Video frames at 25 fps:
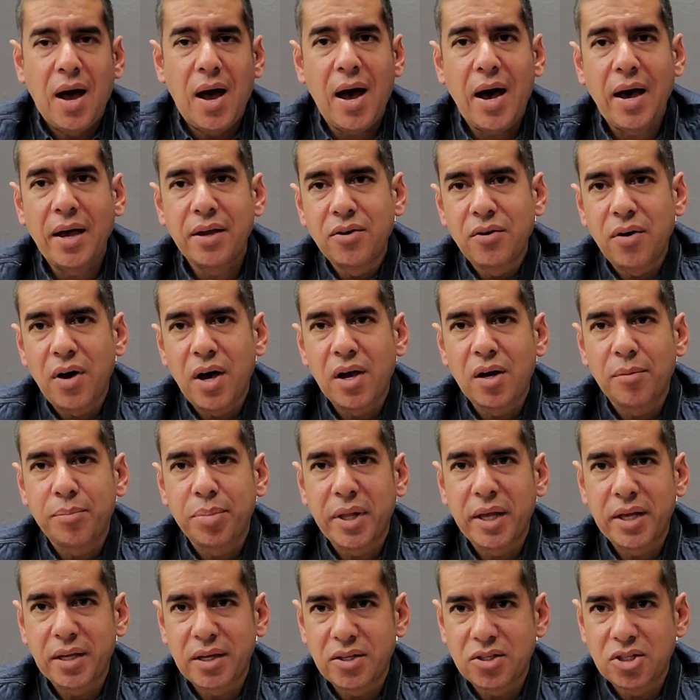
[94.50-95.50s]
I know how to
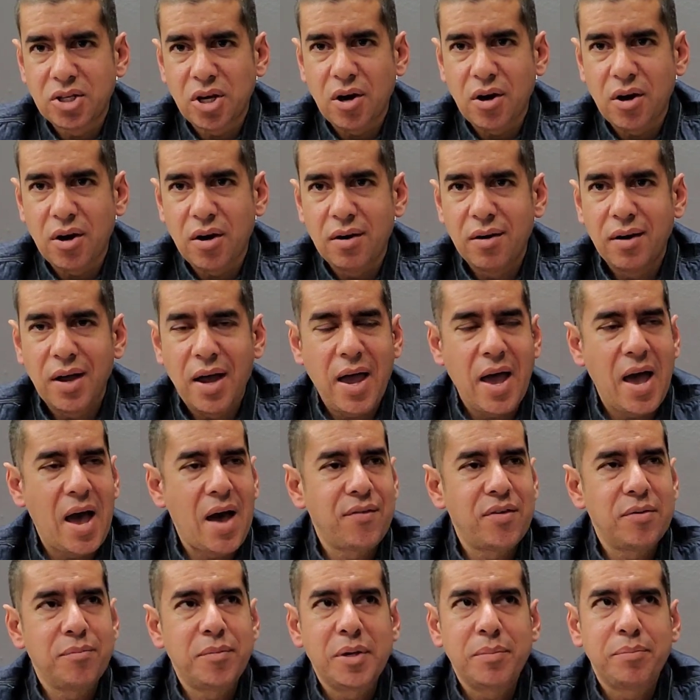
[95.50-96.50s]
play guitar. I
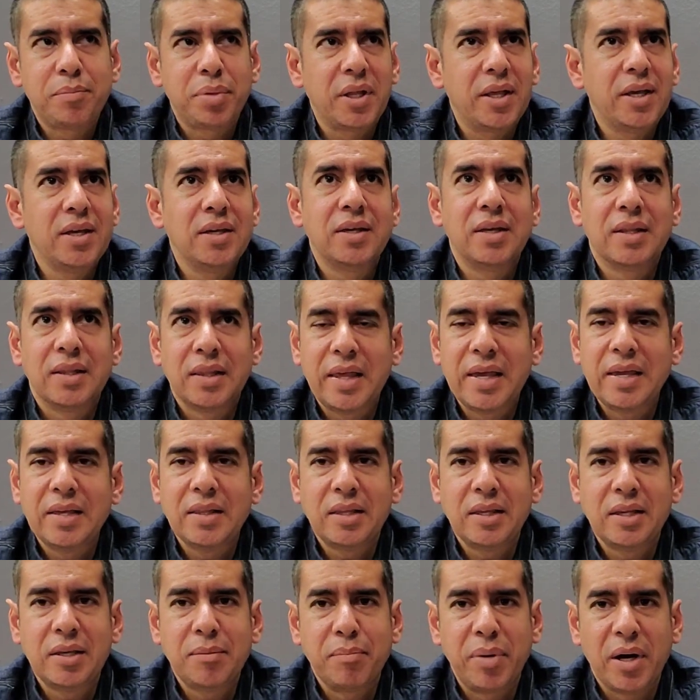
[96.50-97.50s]
haven't been playing it
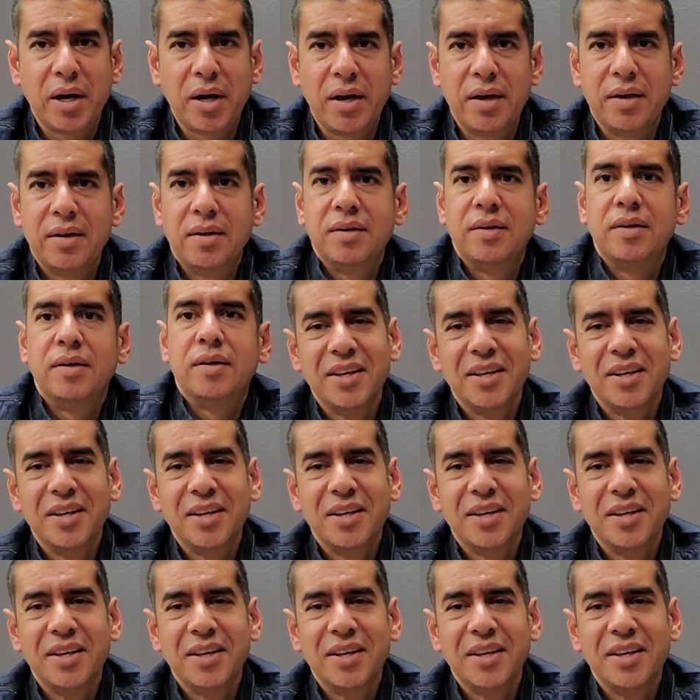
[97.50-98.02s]
lately, but